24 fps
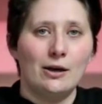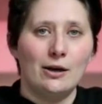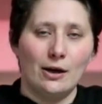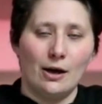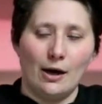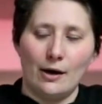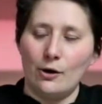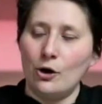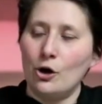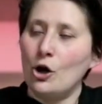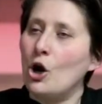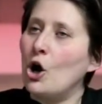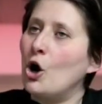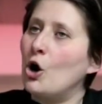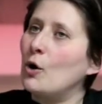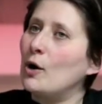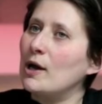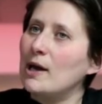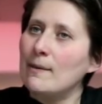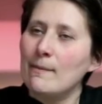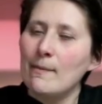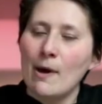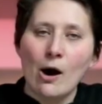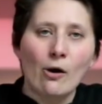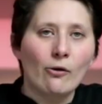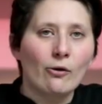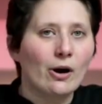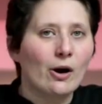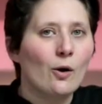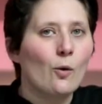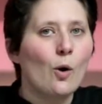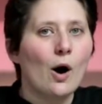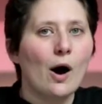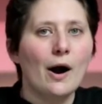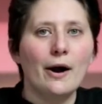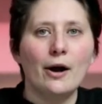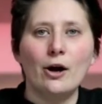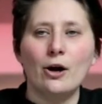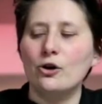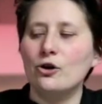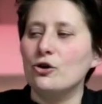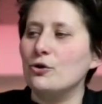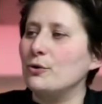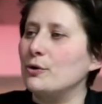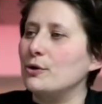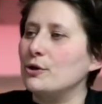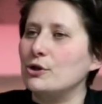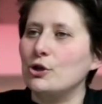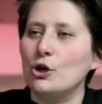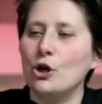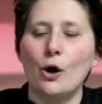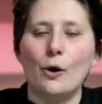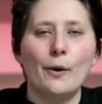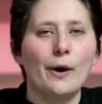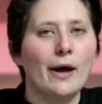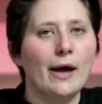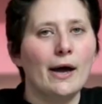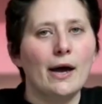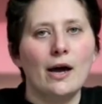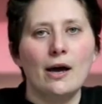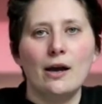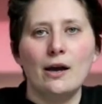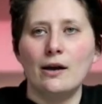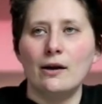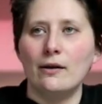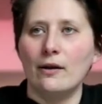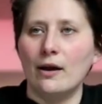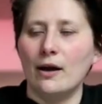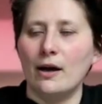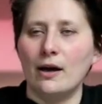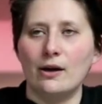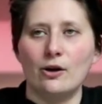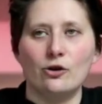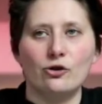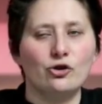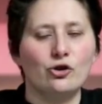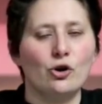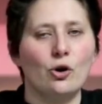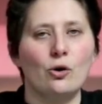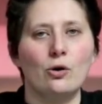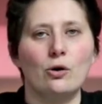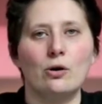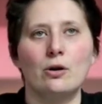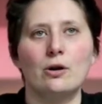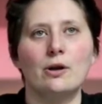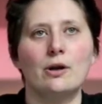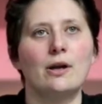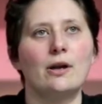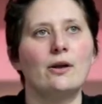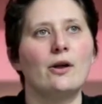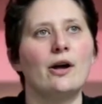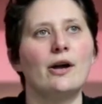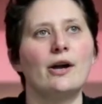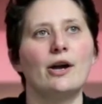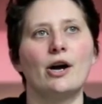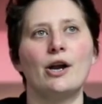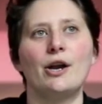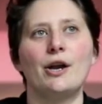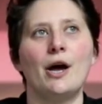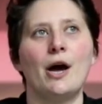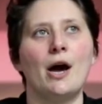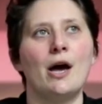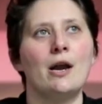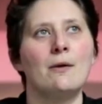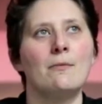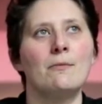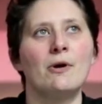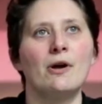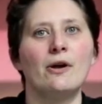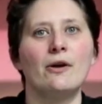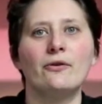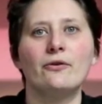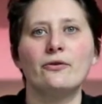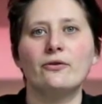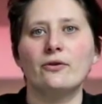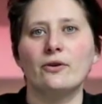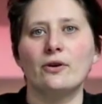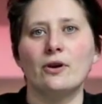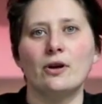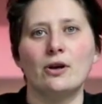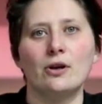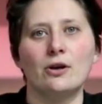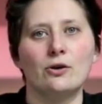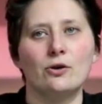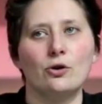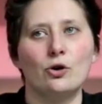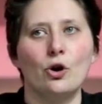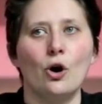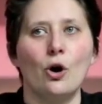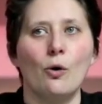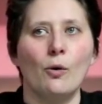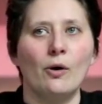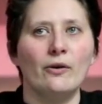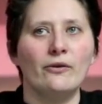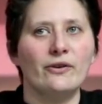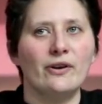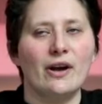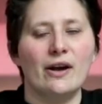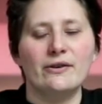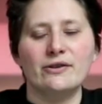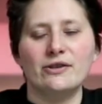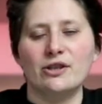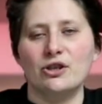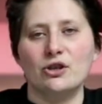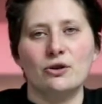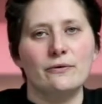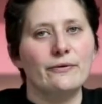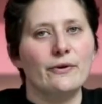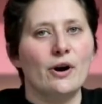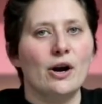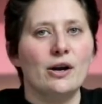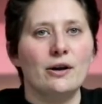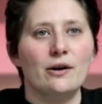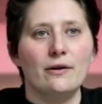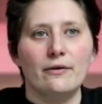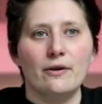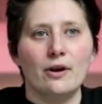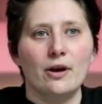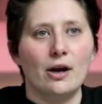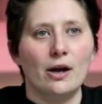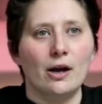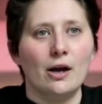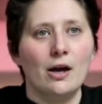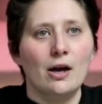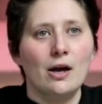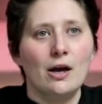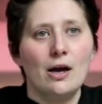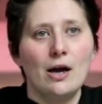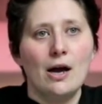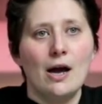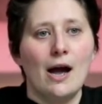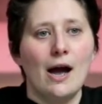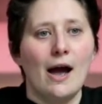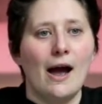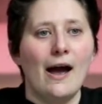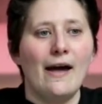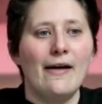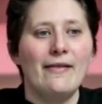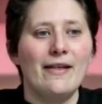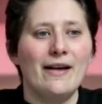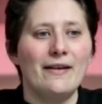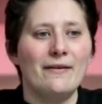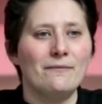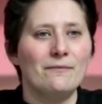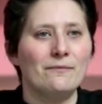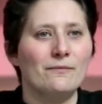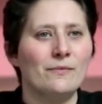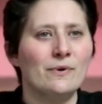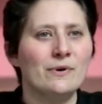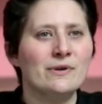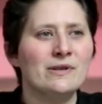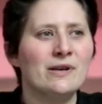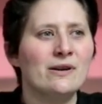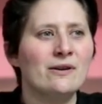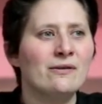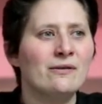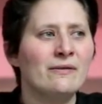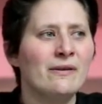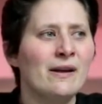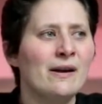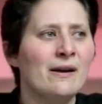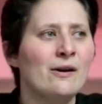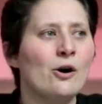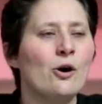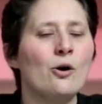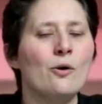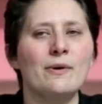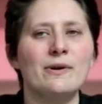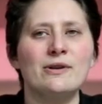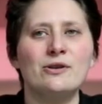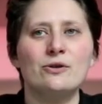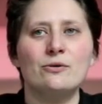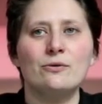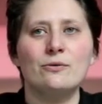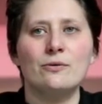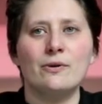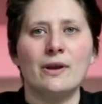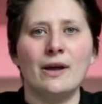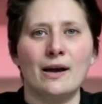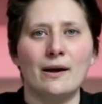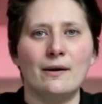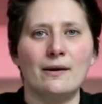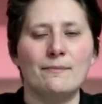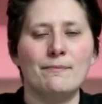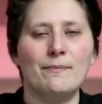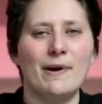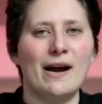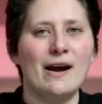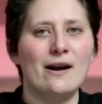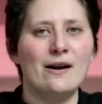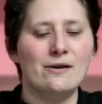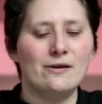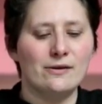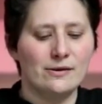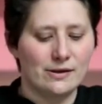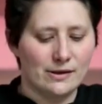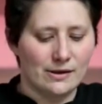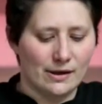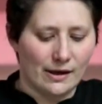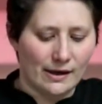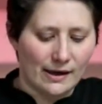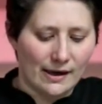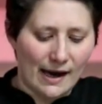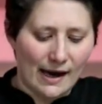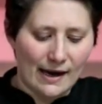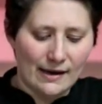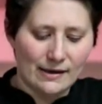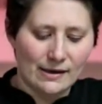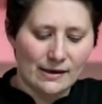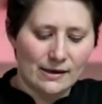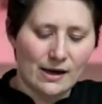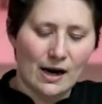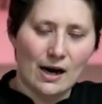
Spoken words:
Yeah, no email required. You just go ahead and like totally like anonymous, like no one's asking you for anything. And then what's the other thing? Oh, we do like pears, like candied